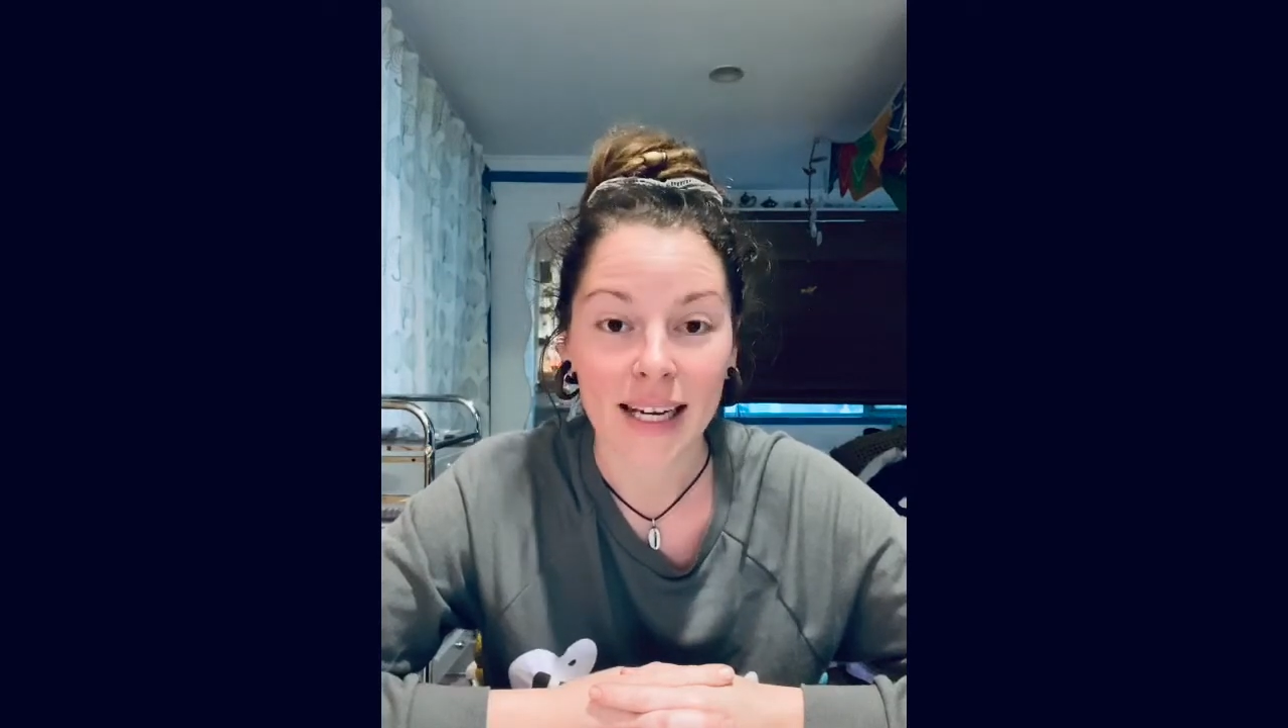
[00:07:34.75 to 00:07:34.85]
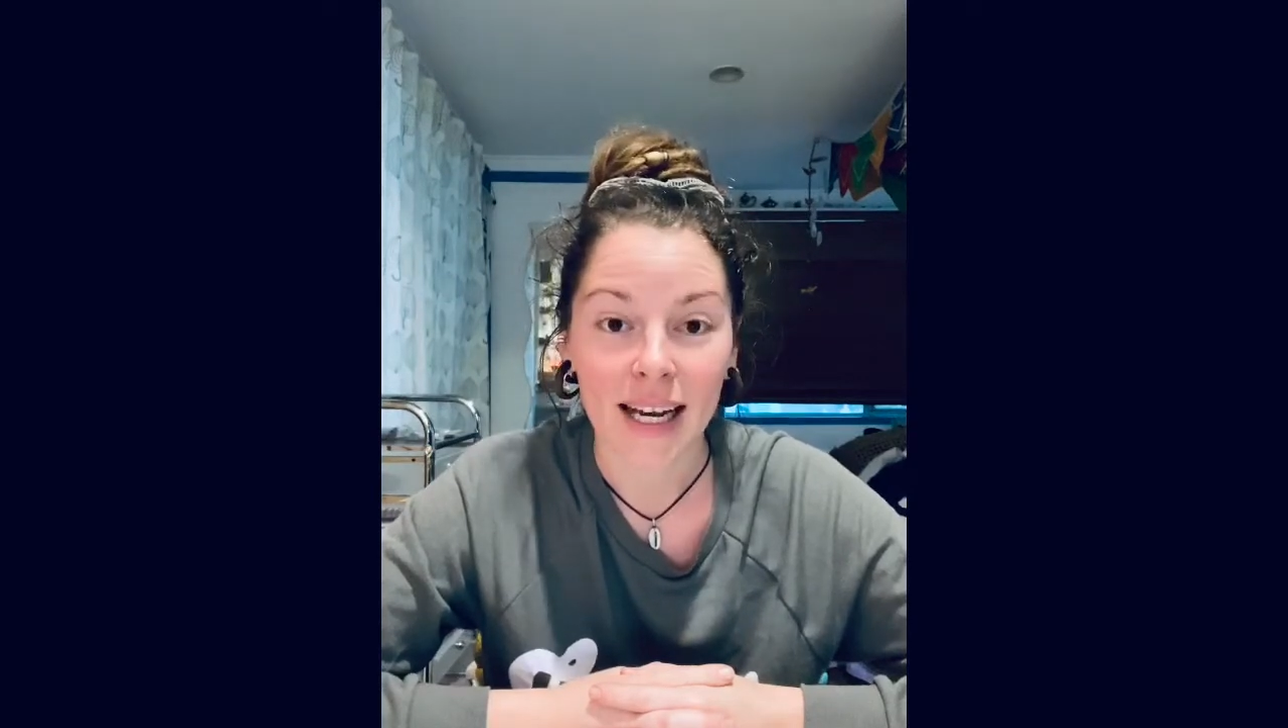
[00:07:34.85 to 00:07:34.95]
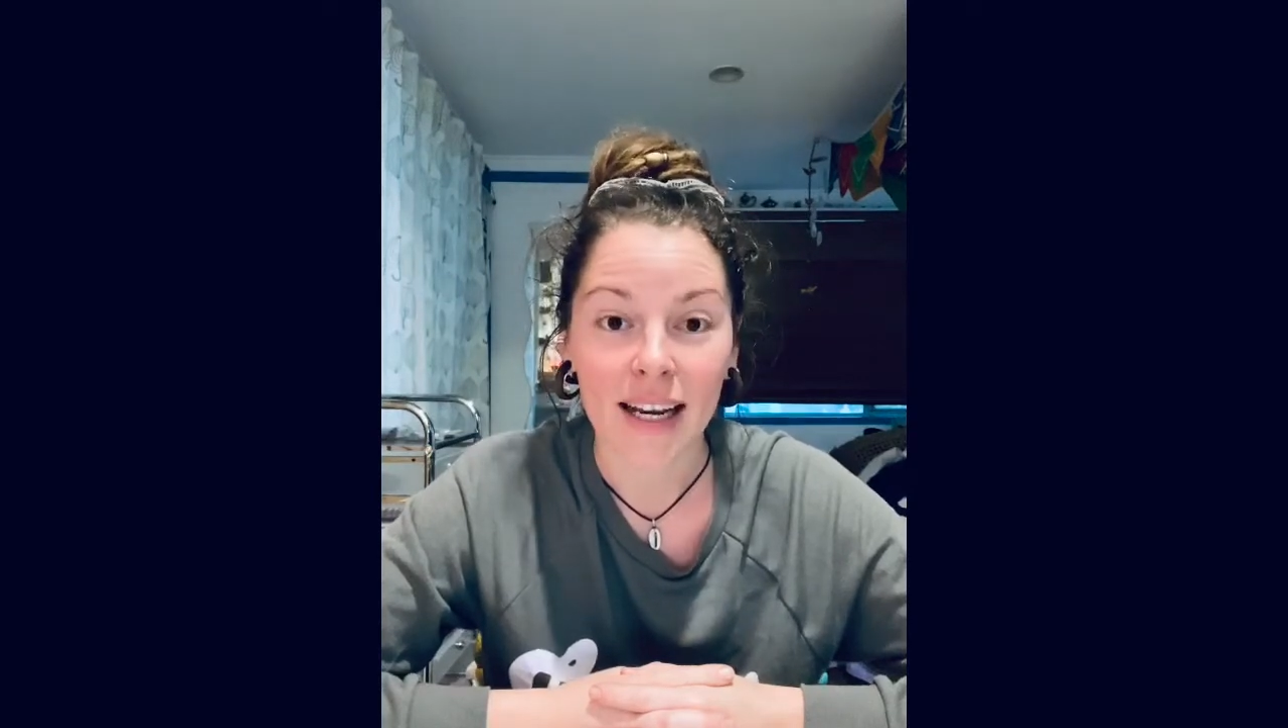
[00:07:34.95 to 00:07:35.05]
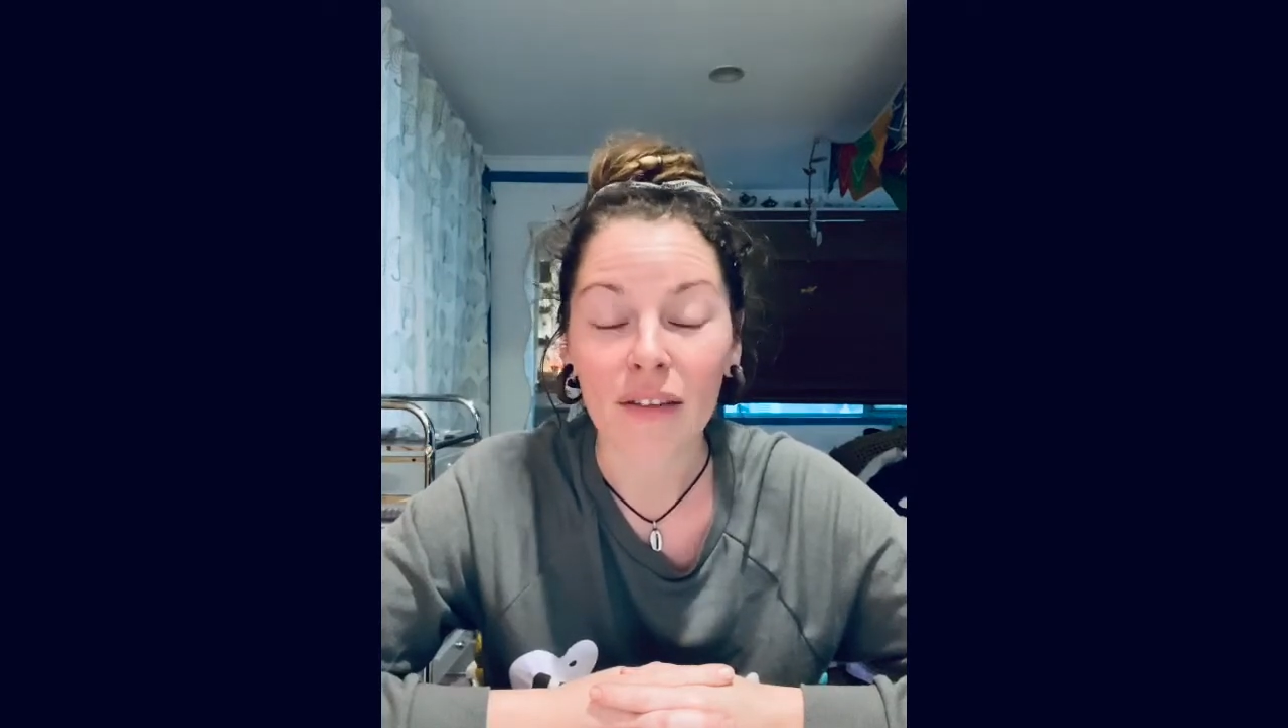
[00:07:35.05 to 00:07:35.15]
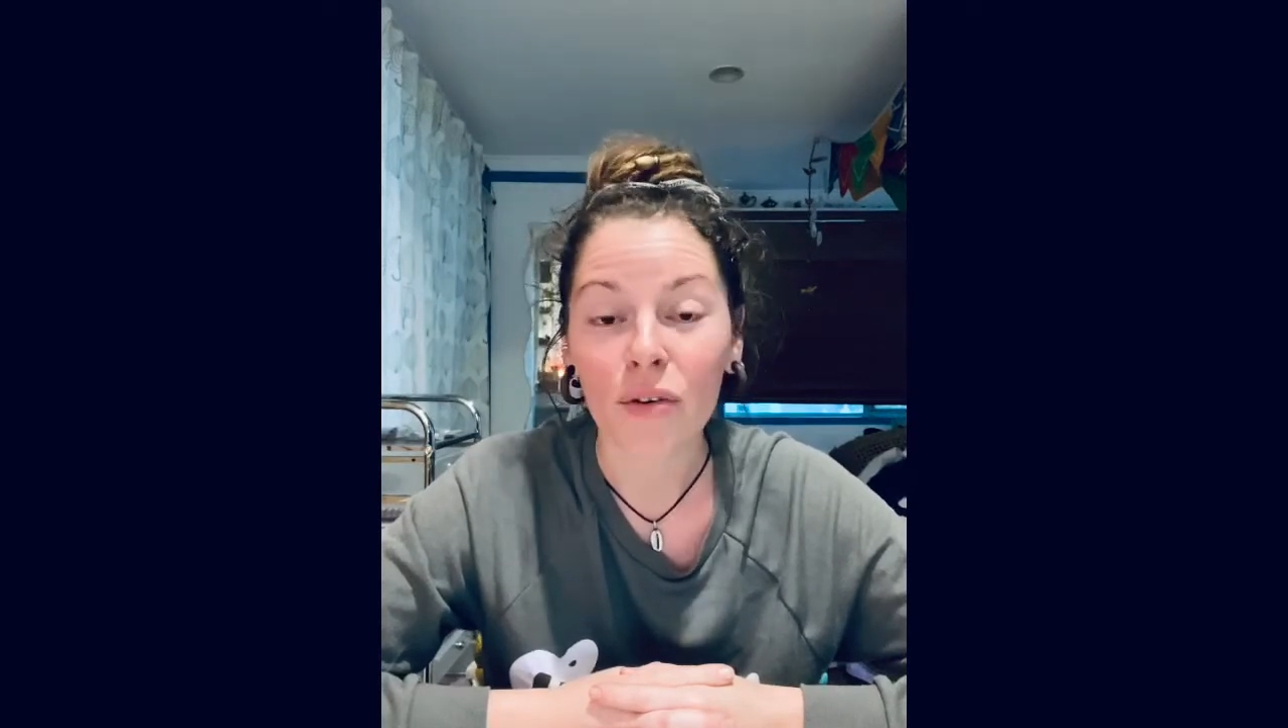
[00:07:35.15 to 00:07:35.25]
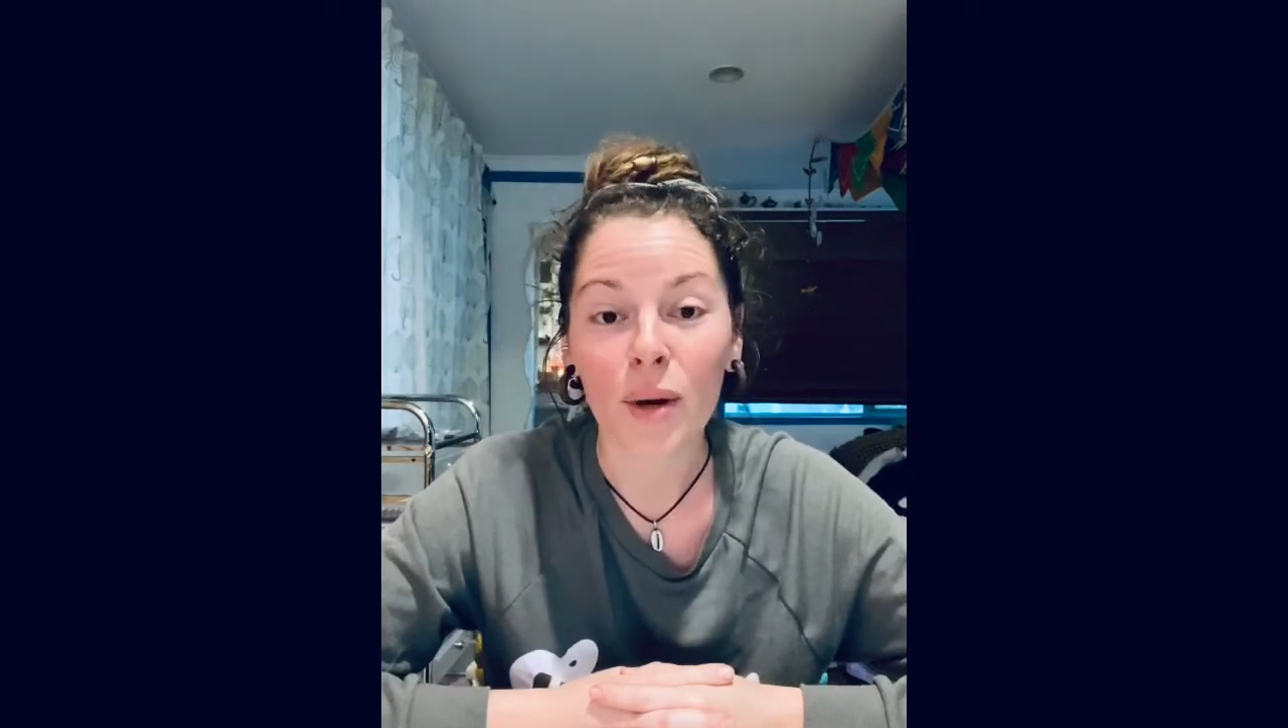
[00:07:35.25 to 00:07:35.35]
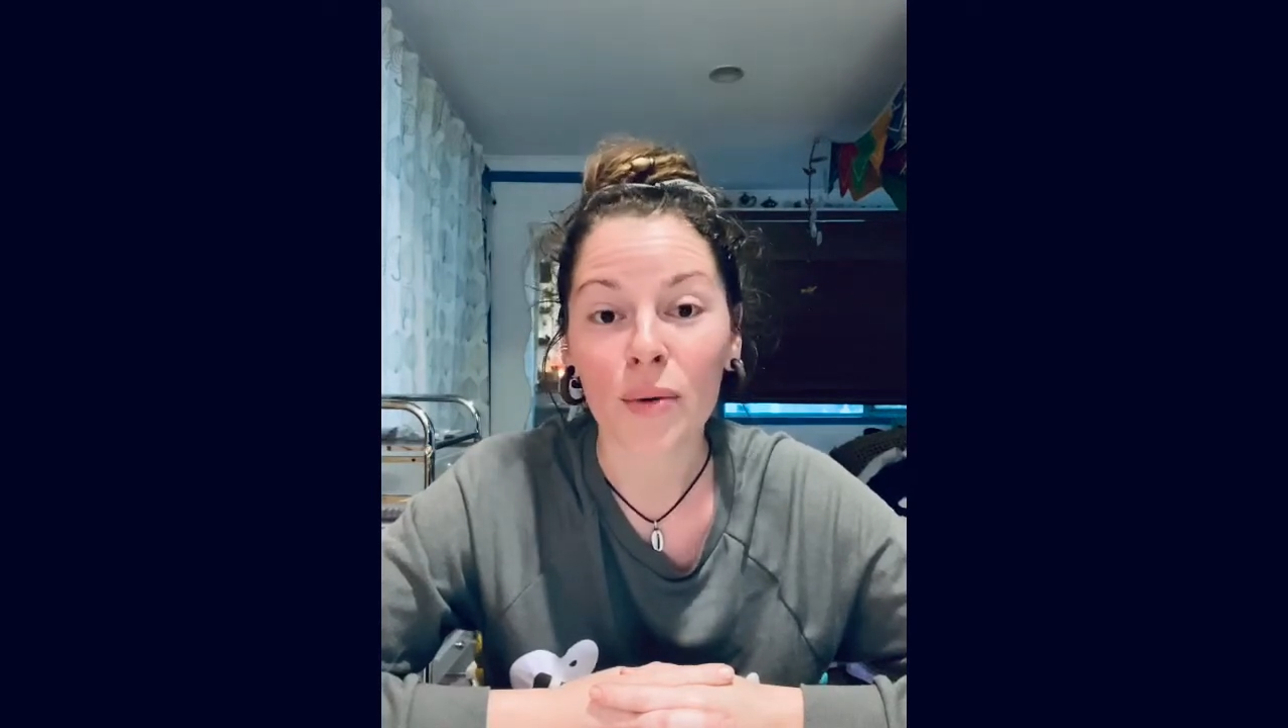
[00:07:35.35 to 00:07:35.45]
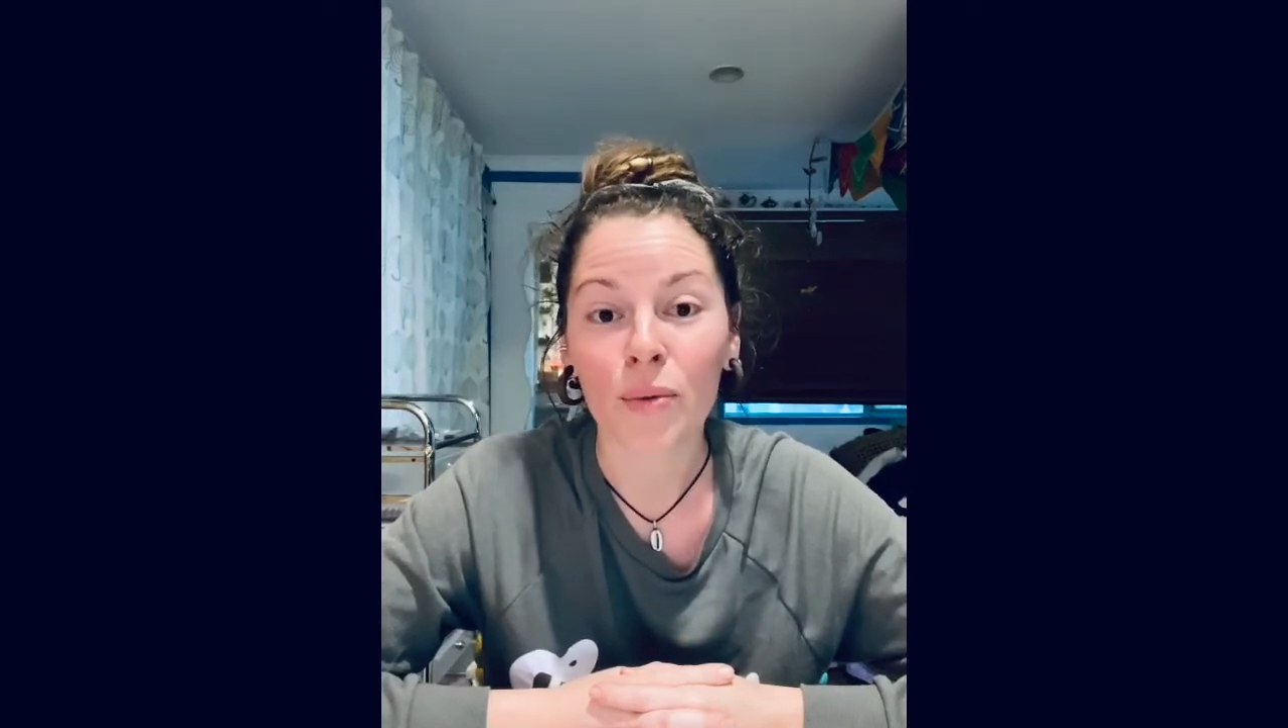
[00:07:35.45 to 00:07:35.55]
and everyone